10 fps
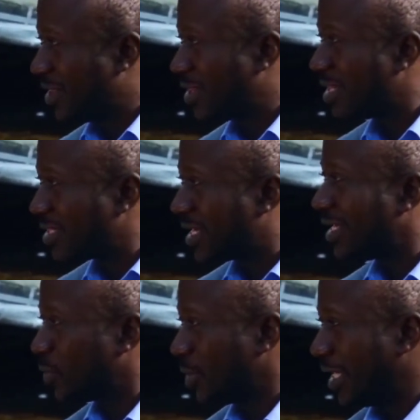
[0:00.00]
I think that
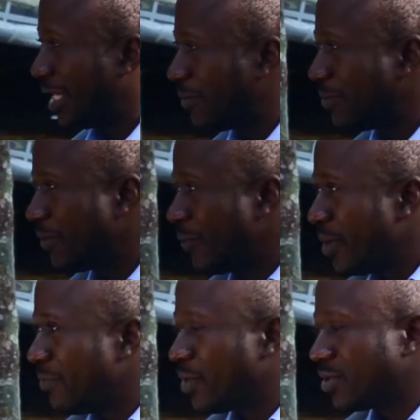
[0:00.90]
culture will help,
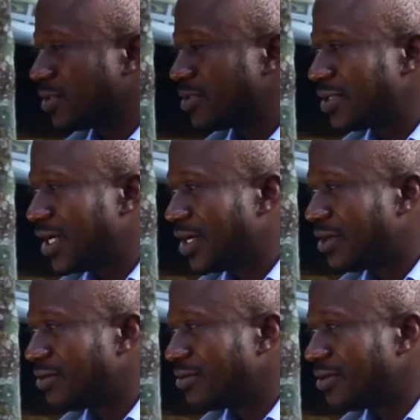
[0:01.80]
because
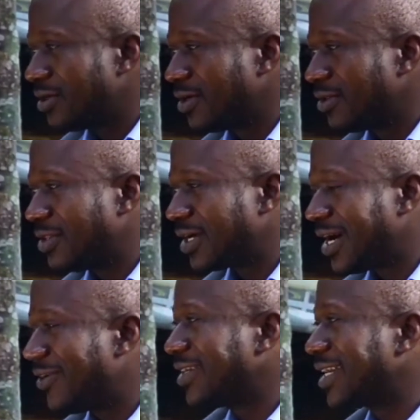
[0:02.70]
the
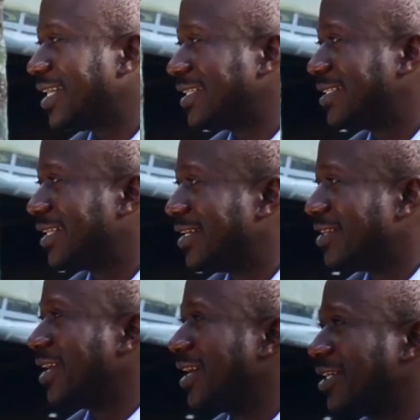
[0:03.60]
current culture in
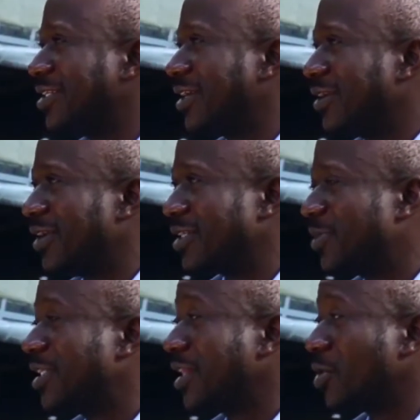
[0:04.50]
the HR,
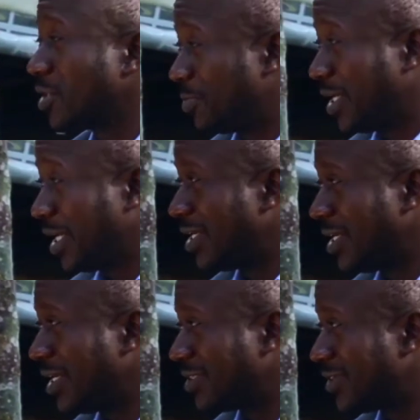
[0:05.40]
especially in the hospitality
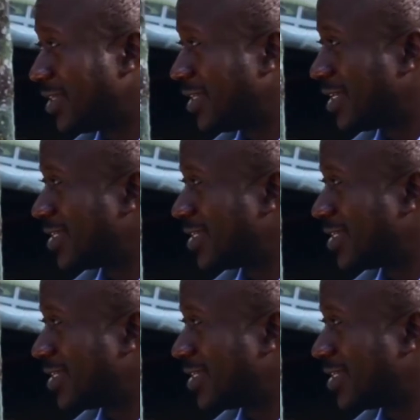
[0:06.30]
industry, is